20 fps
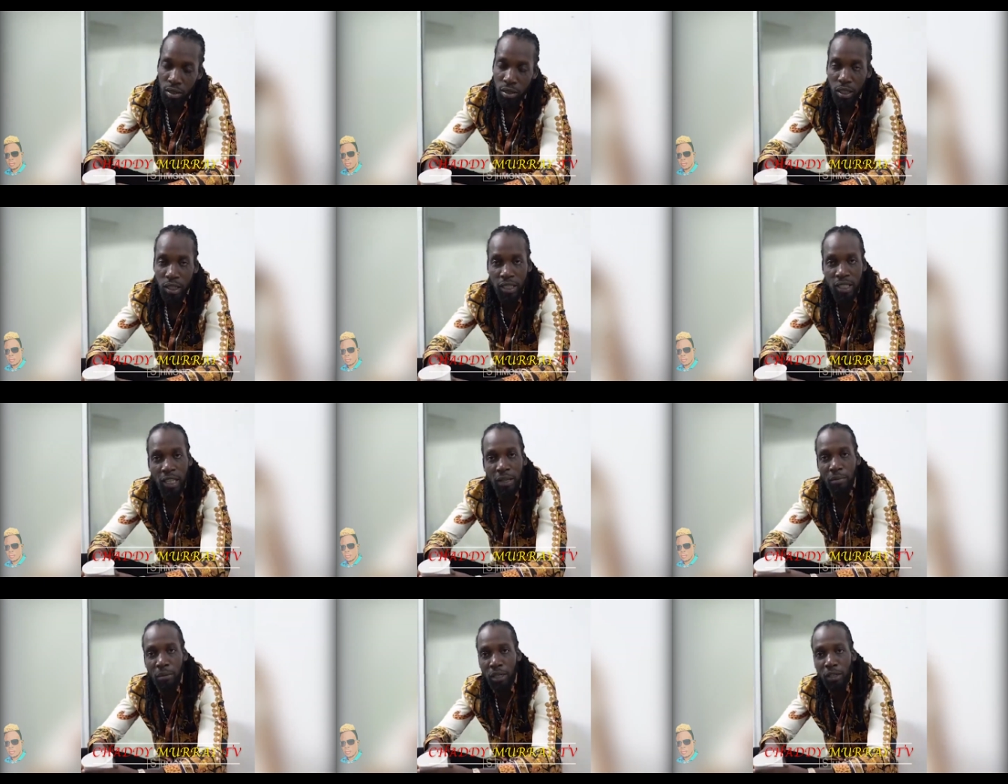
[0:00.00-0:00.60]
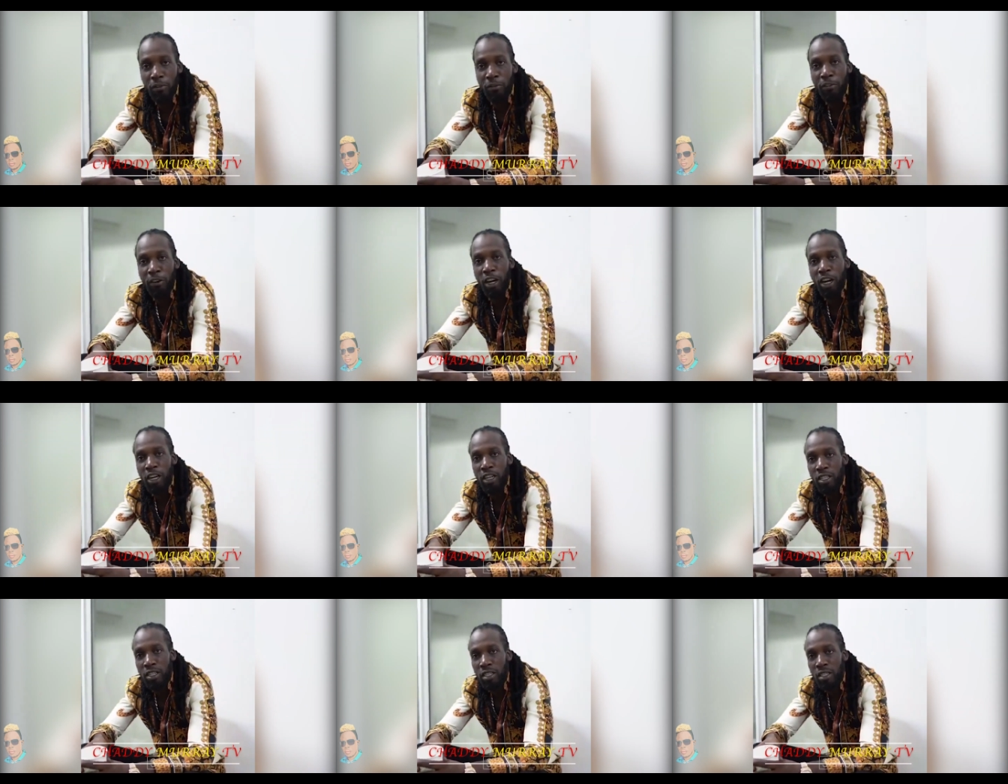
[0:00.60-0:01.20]
December the
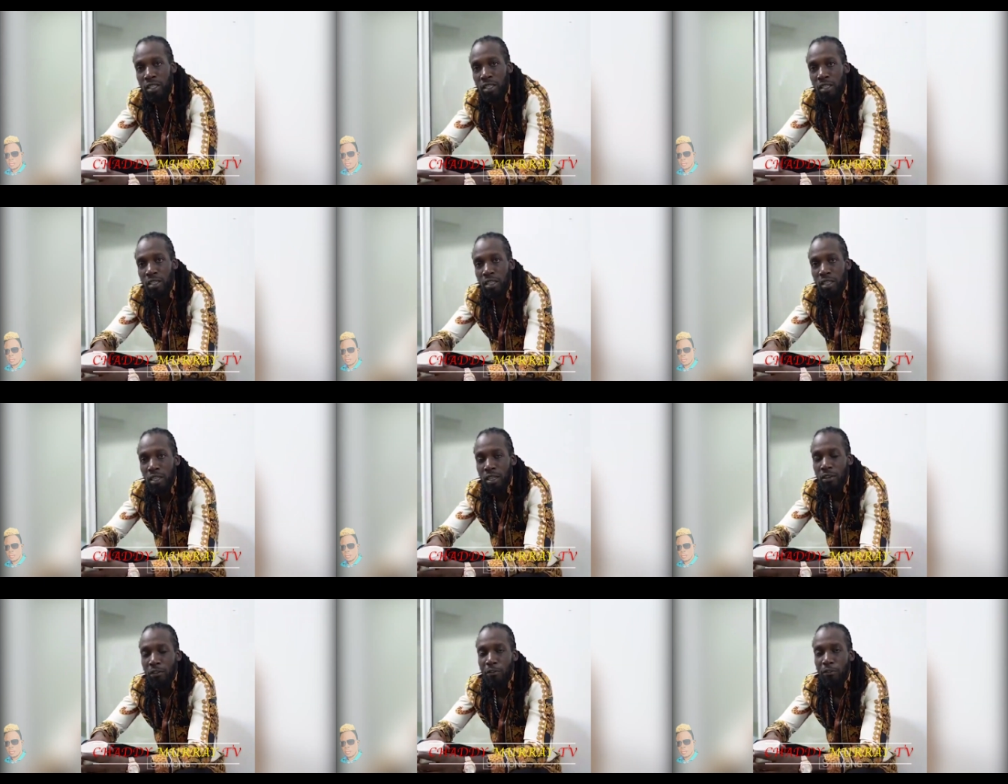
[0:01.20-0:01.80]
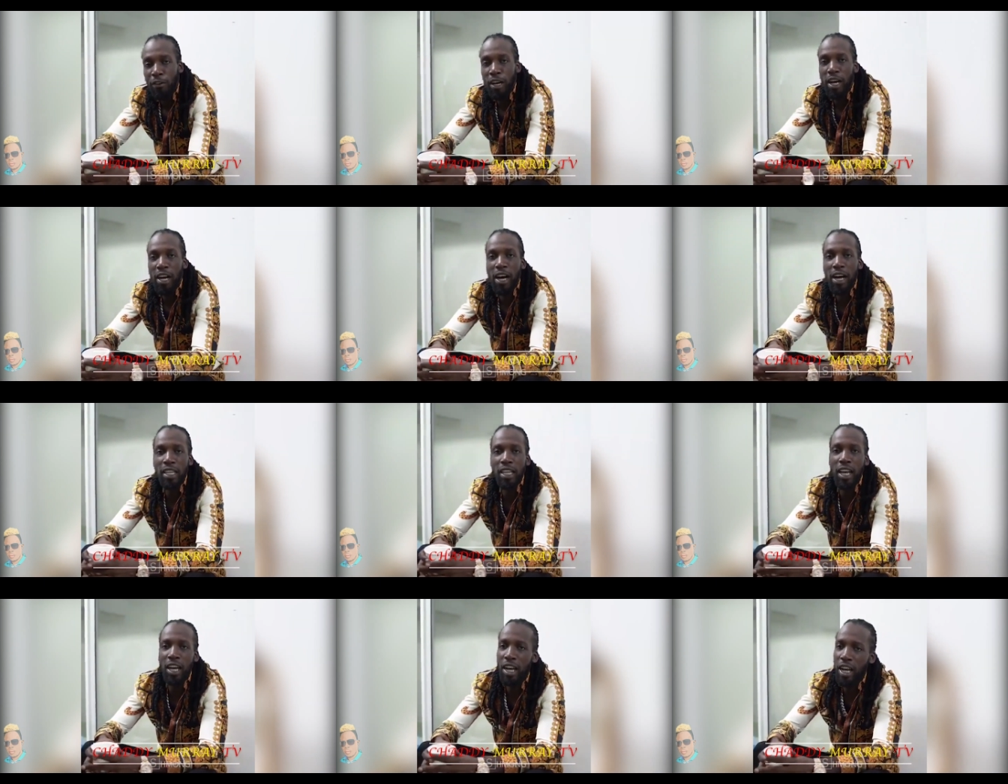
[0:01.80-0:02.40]
1st.
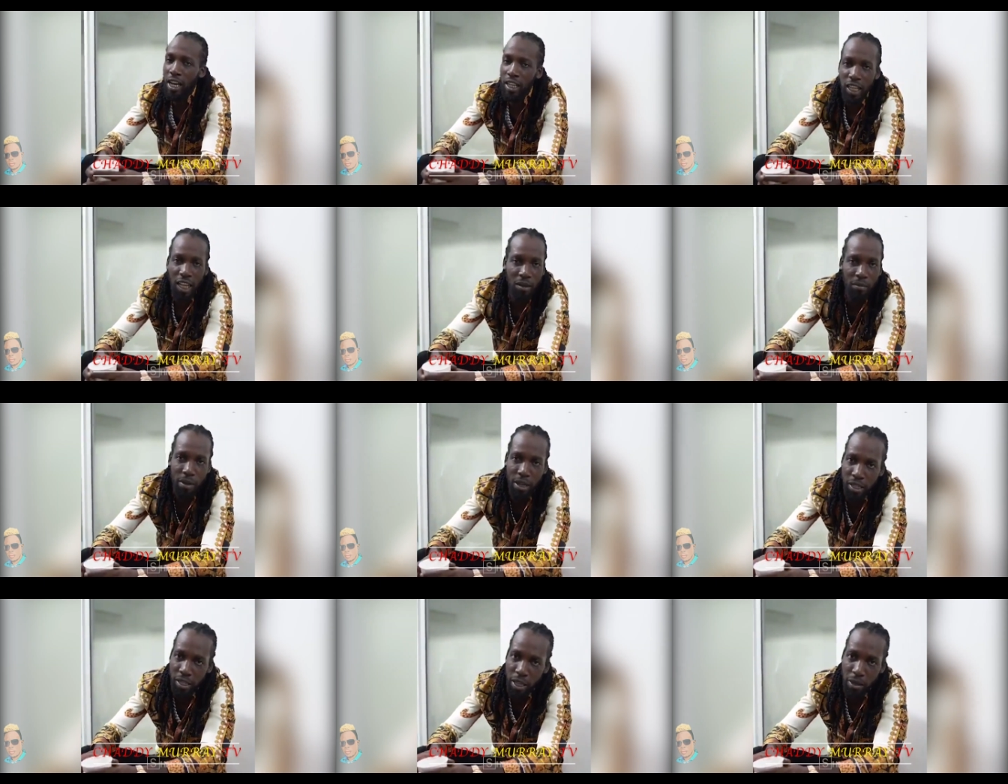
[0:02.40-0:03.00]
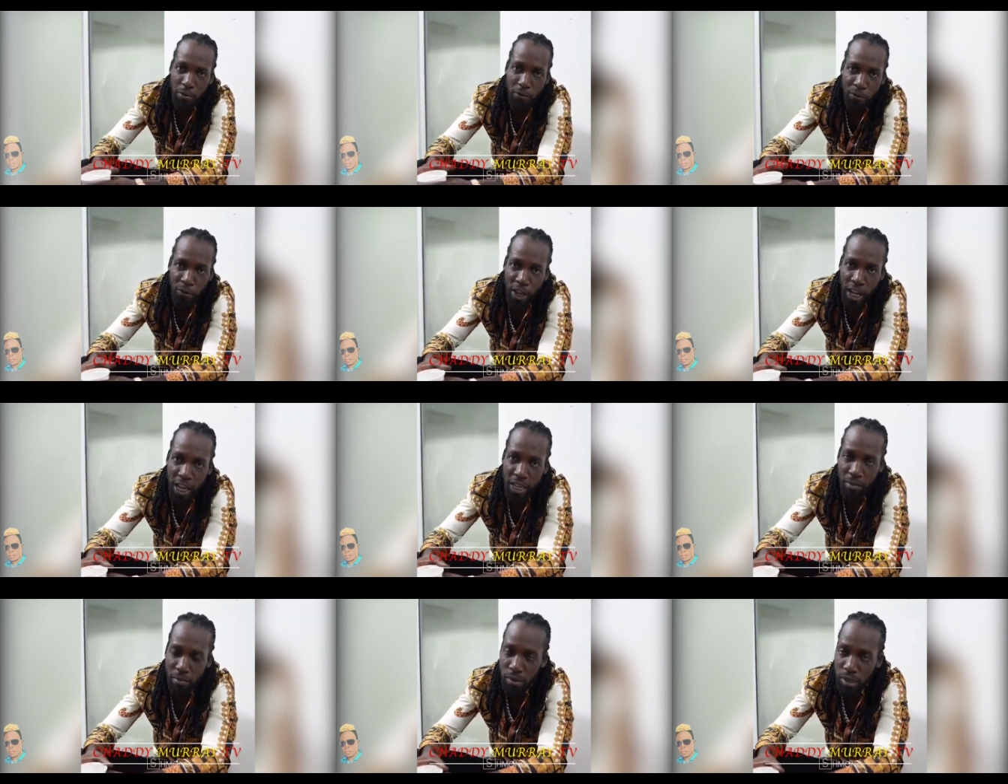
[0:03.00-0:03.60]
Father God, I make them
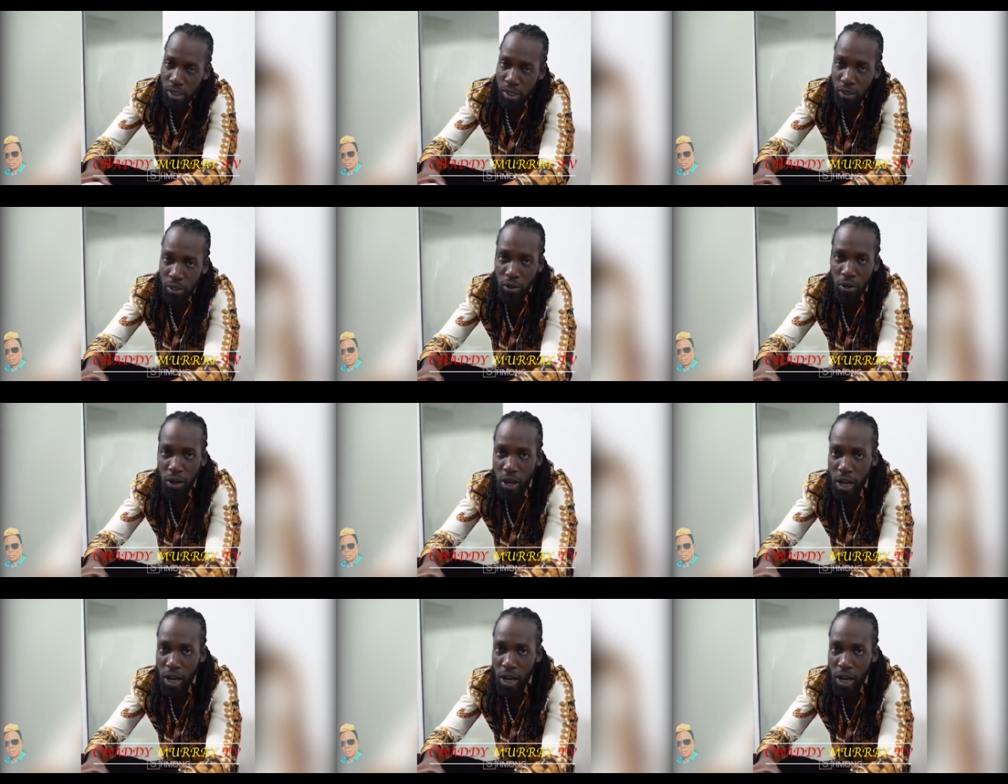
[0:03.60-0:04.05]
fight me so